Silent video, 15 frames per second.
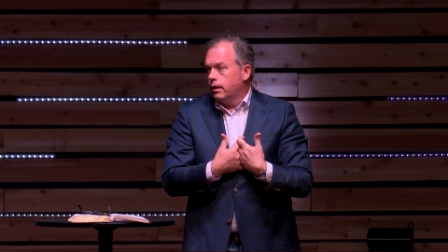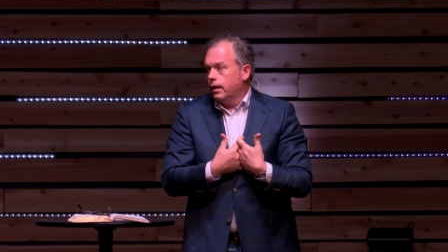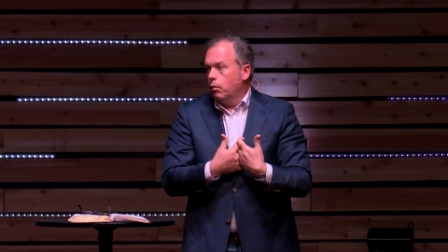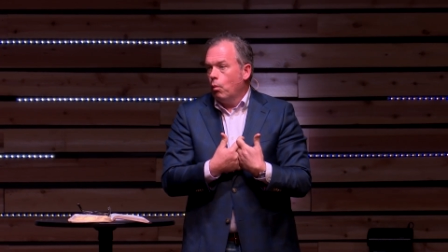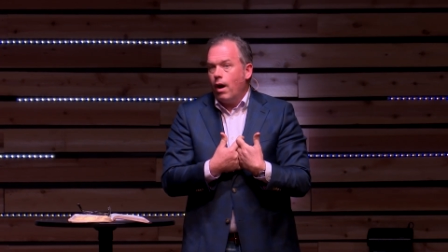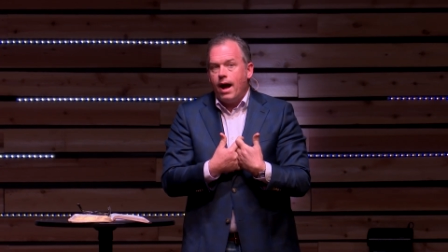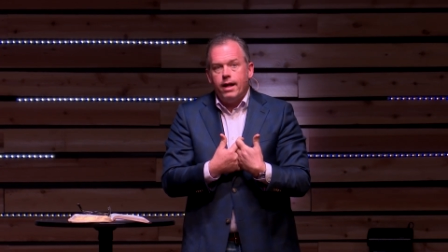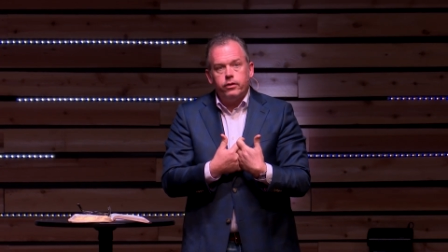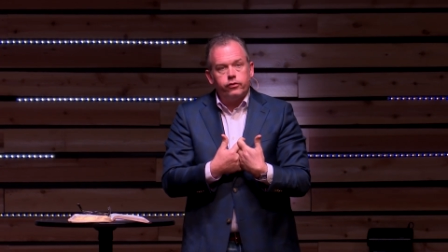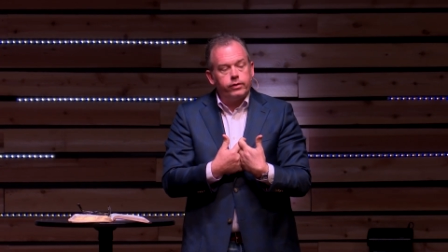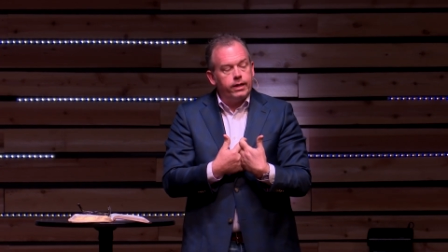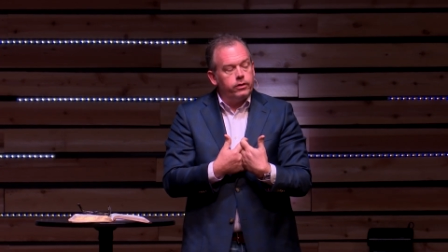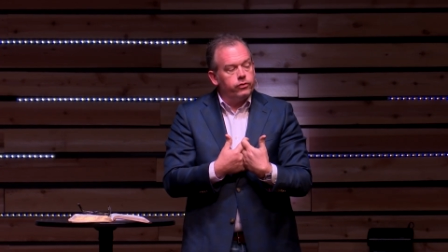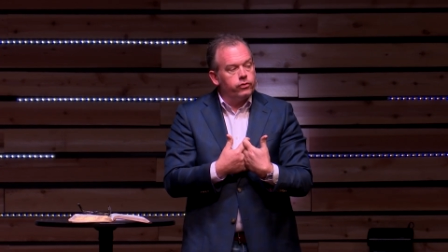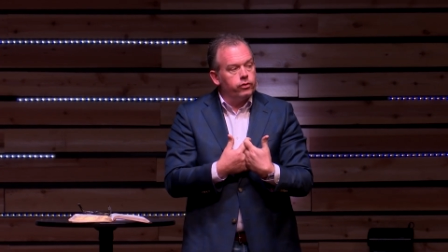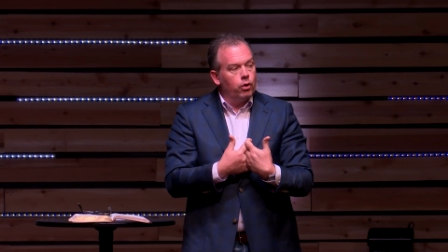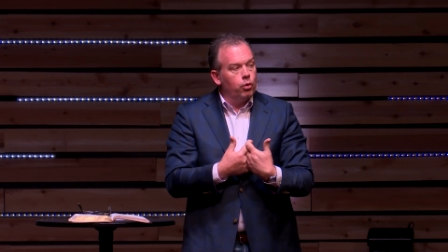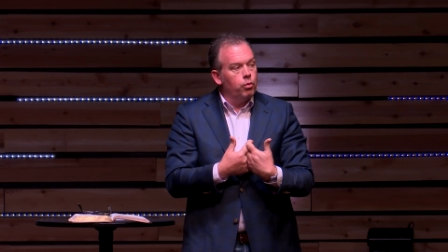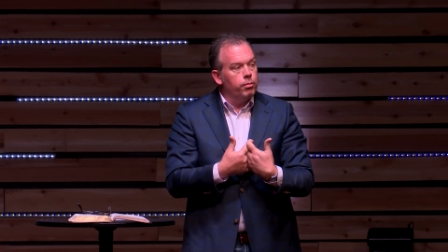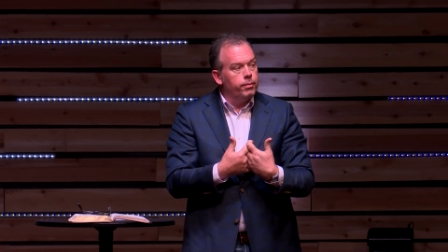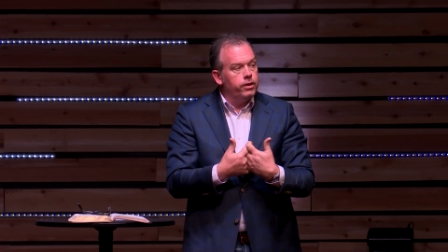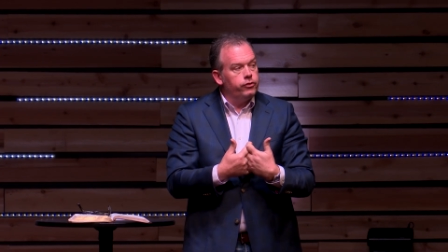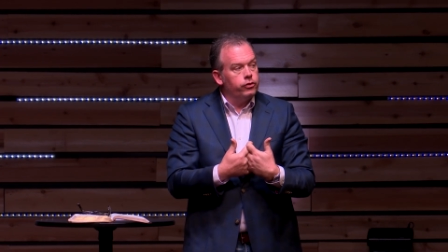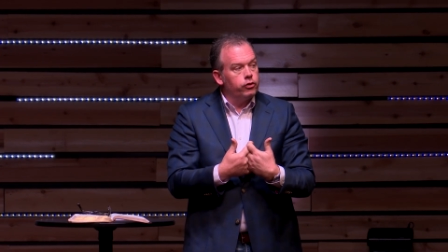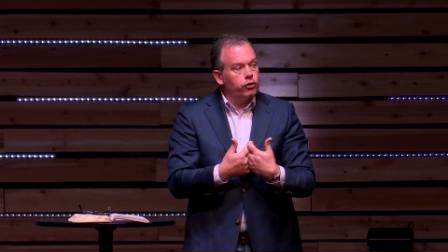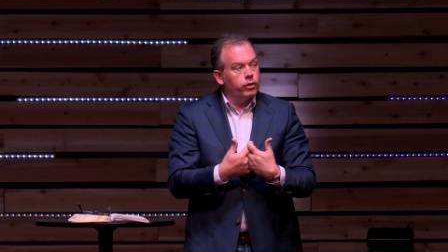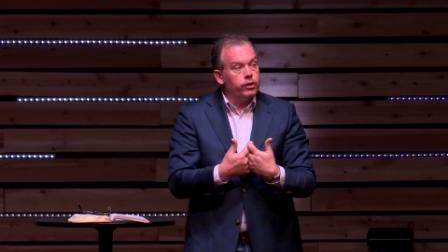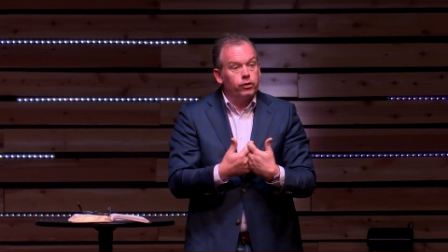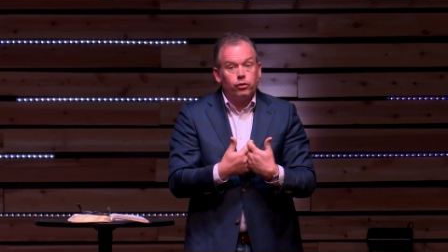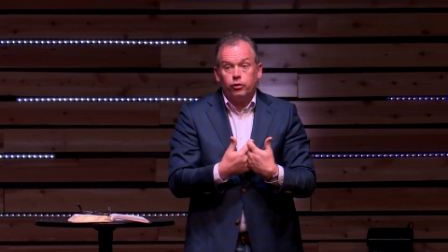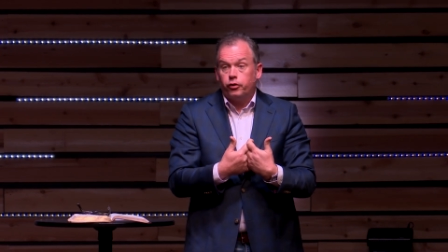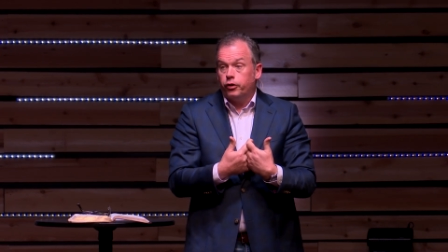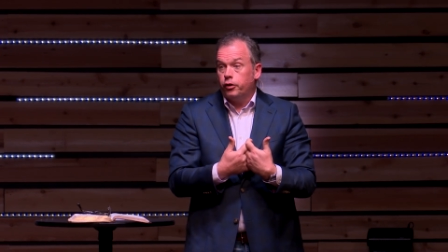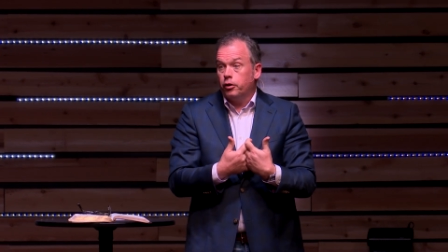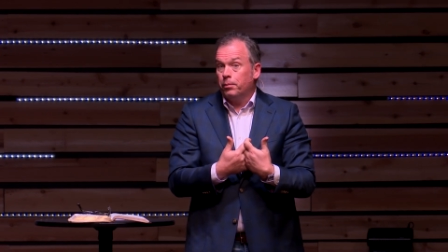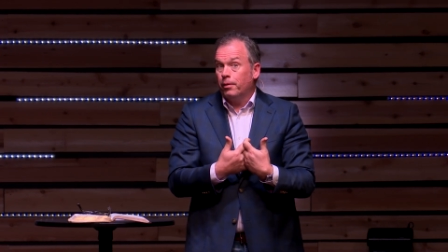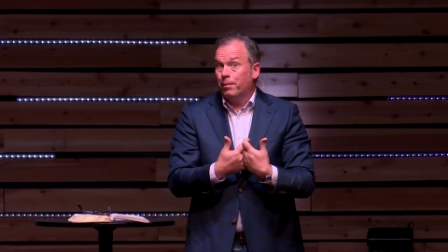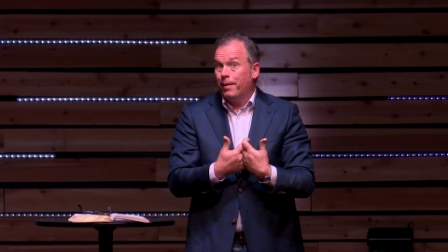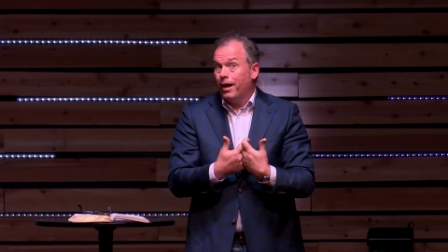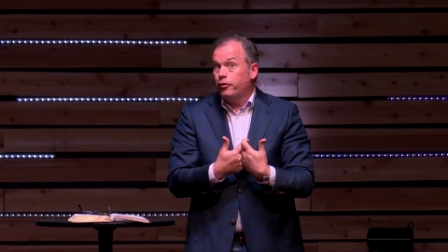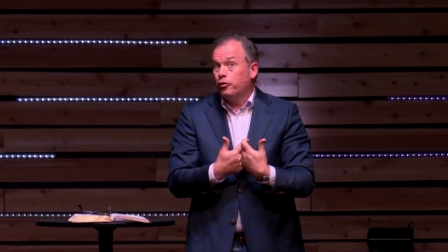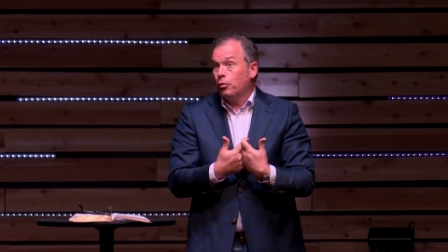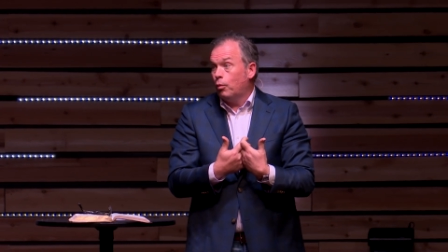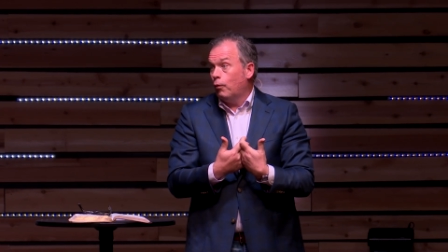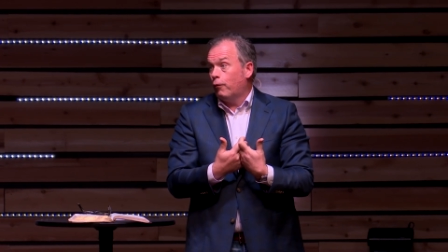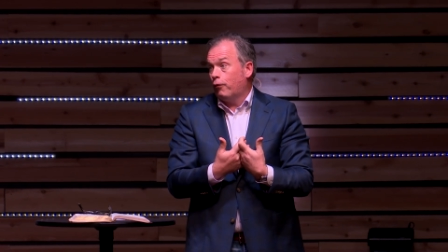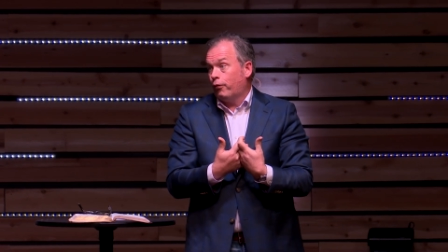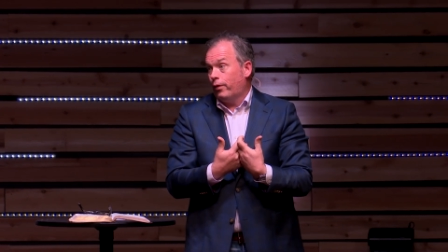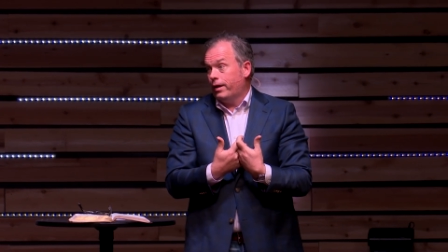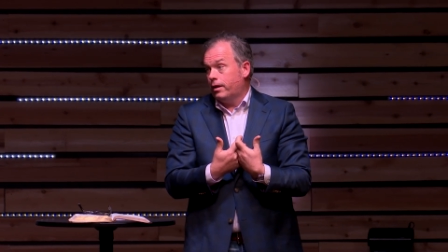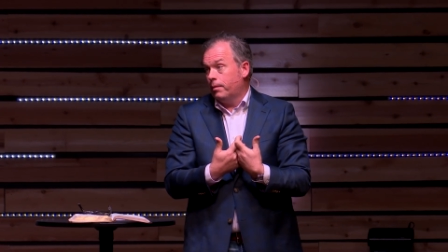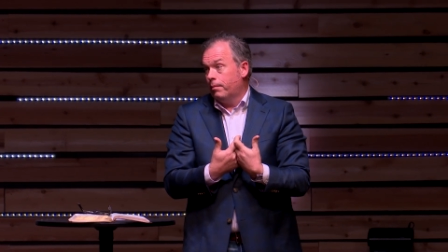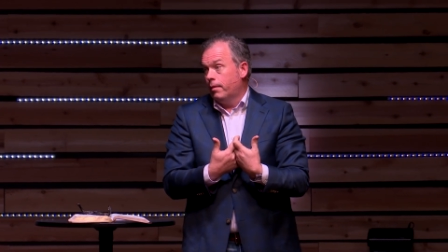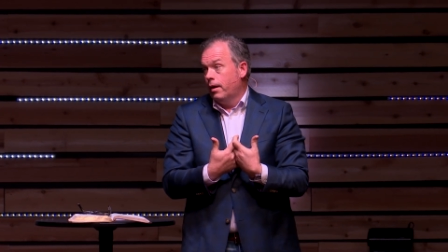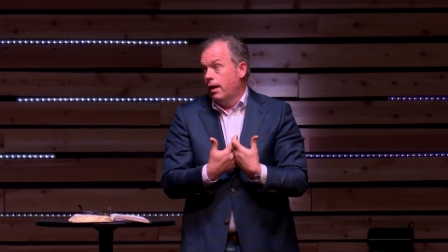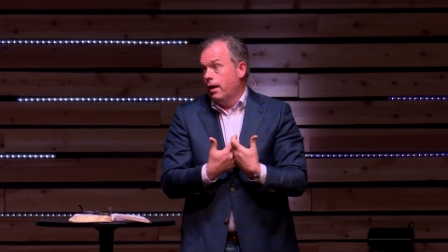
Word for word: and why it's, it's so mission critical to your perpetual freedom.